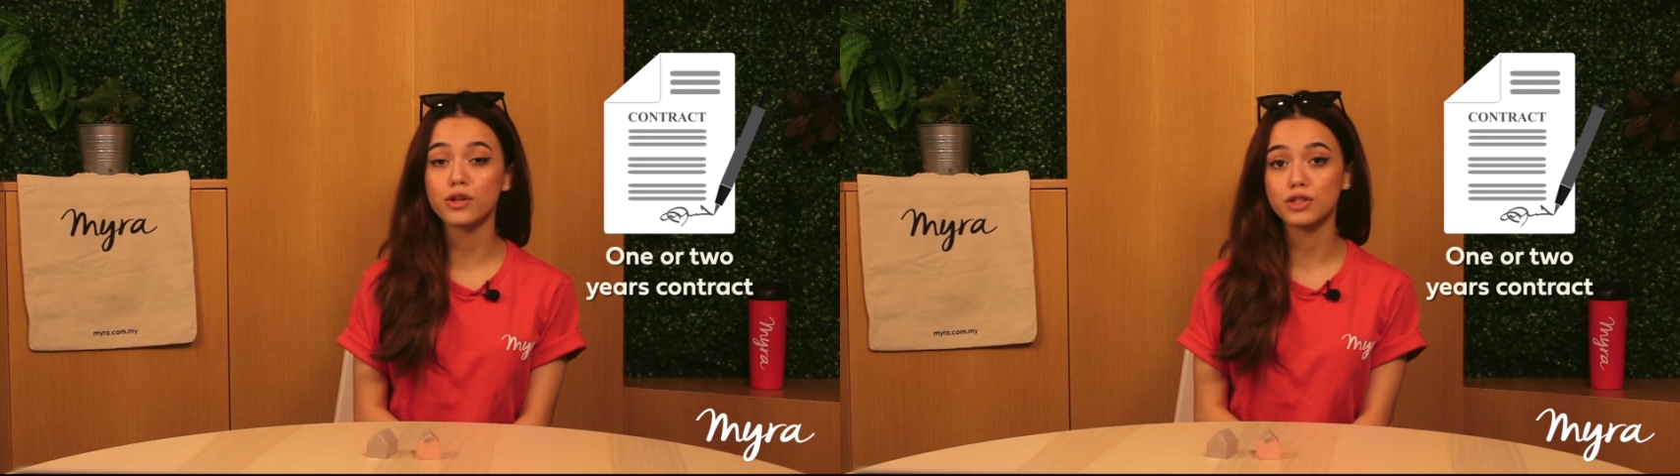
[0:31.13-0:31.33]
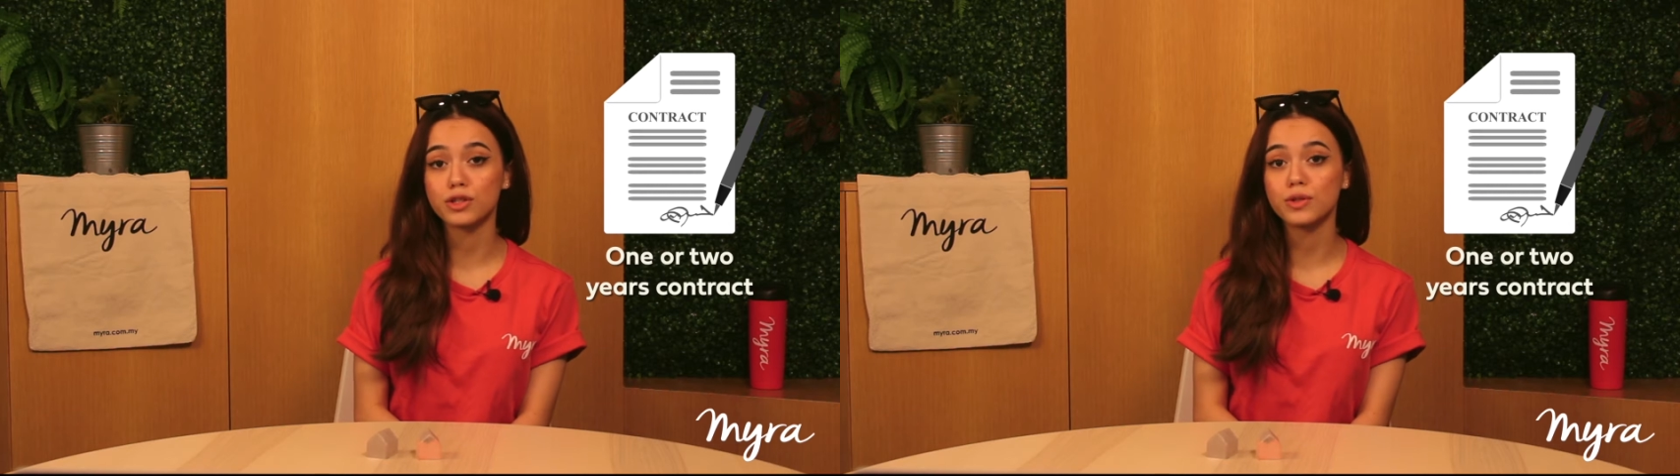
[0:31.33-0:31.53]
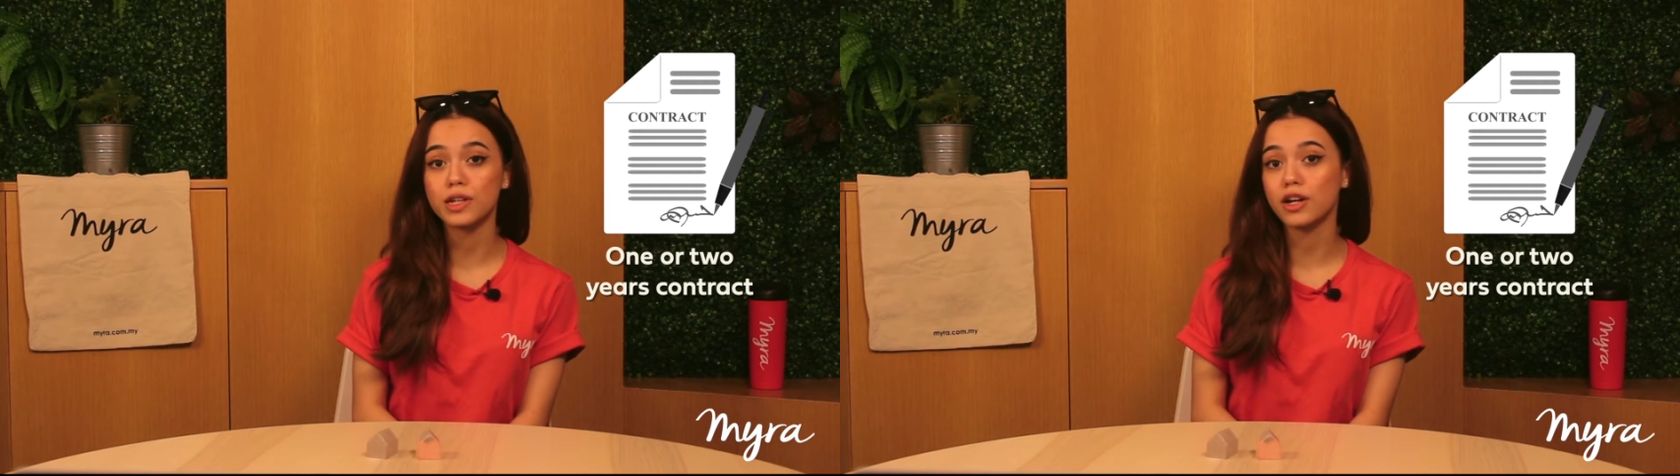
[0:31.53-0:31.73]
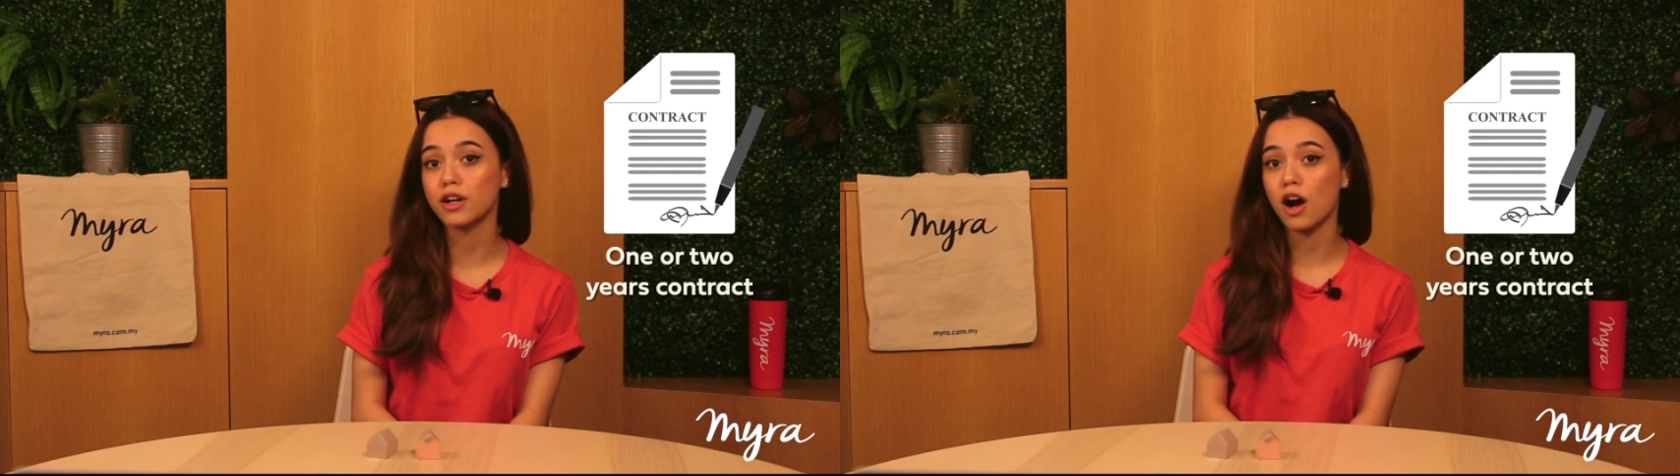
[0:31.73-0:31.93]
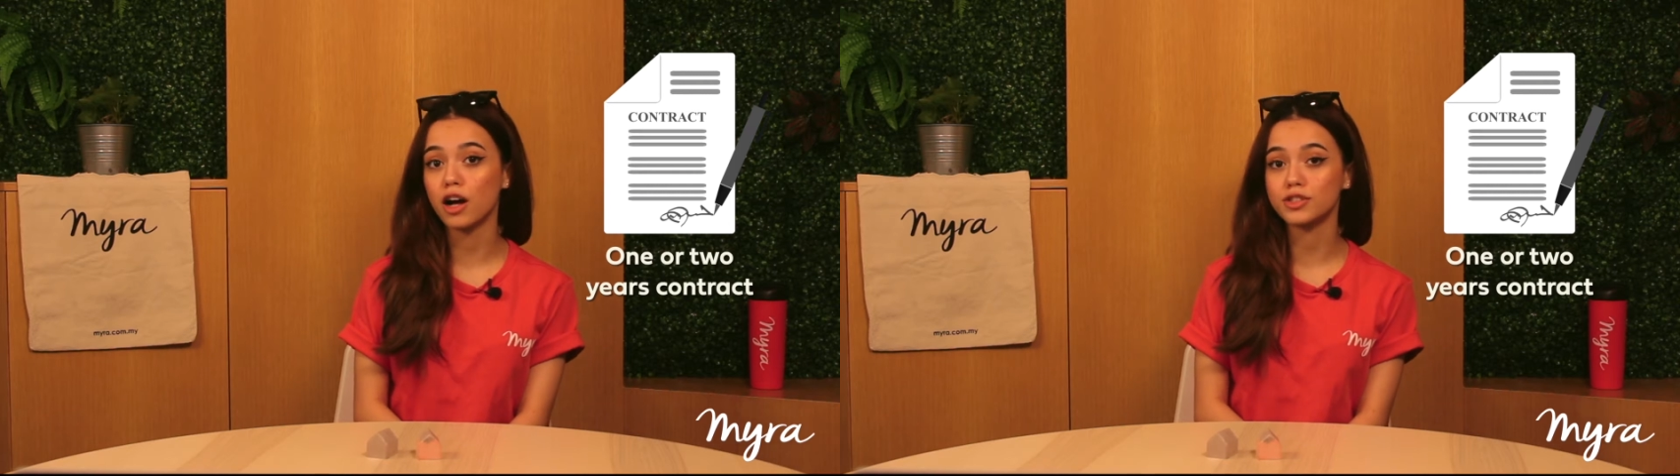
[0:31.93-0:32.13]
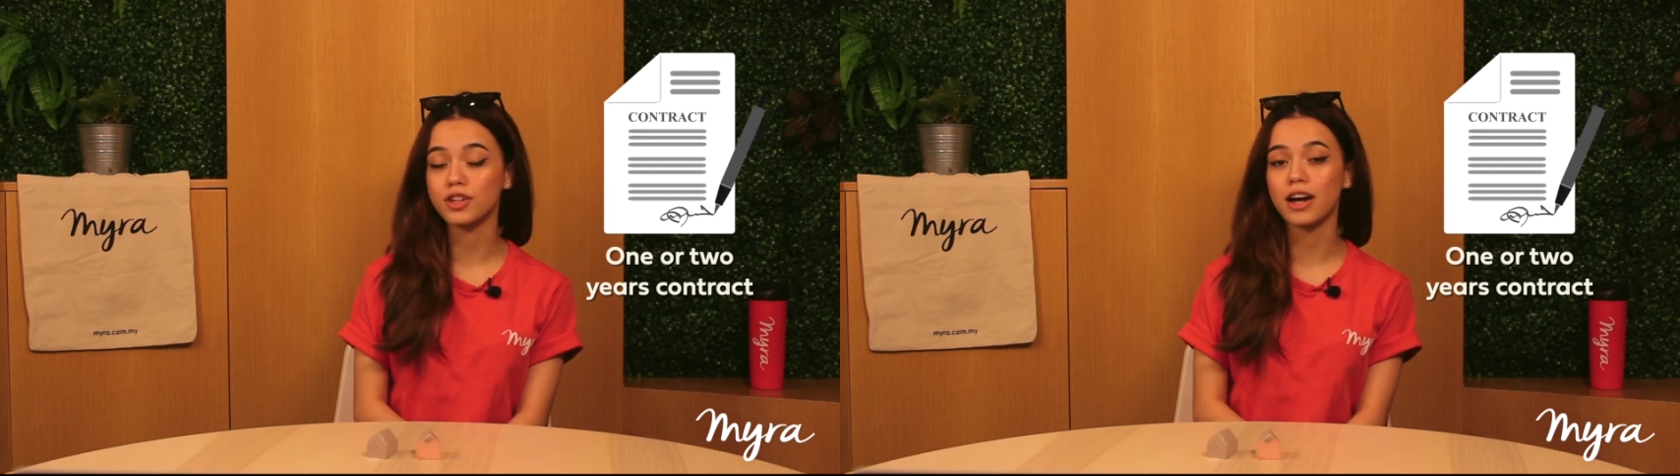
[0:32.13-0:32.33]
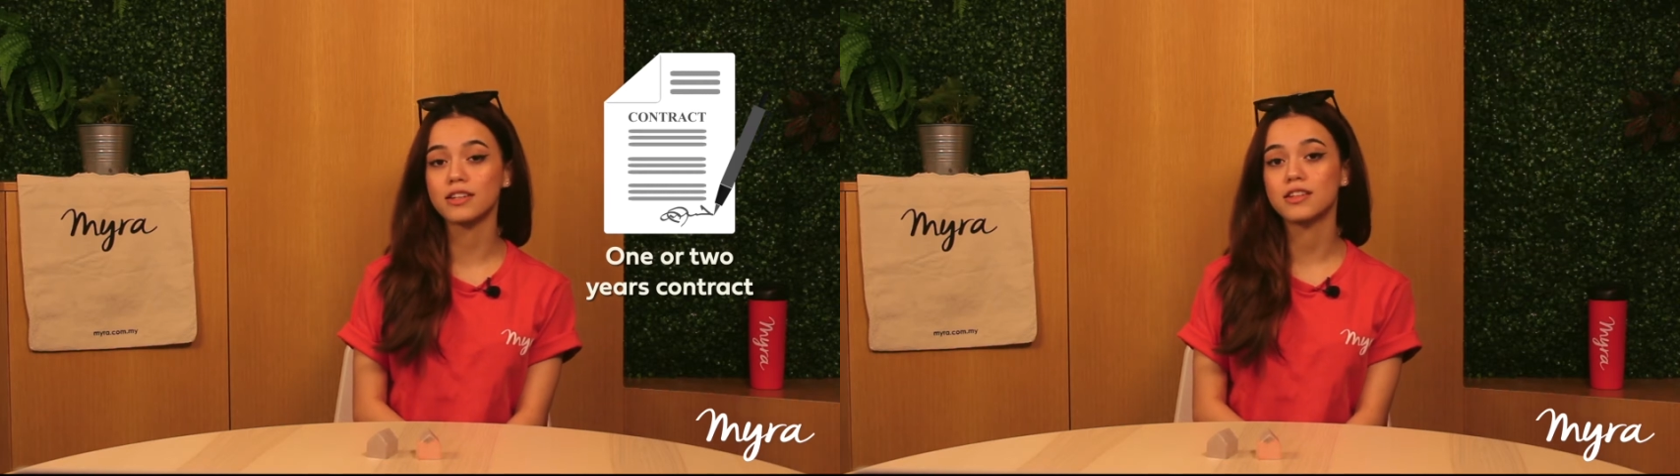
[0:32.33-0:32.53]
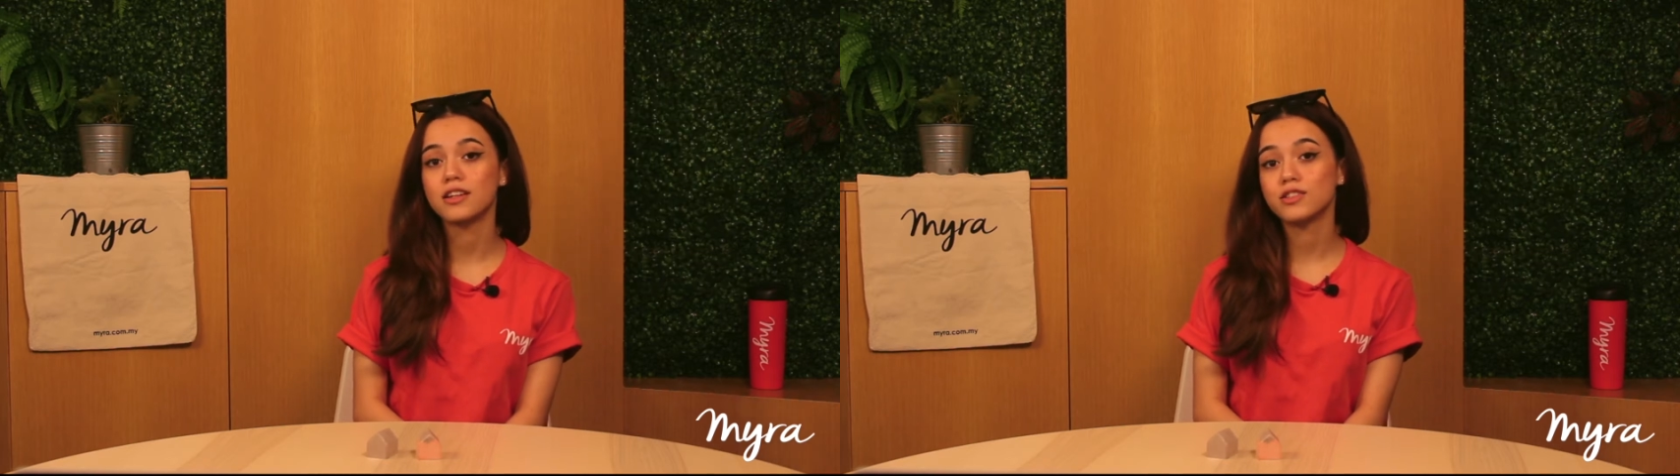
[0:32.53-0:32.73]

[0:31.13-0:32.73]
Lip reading: or 2 year contract,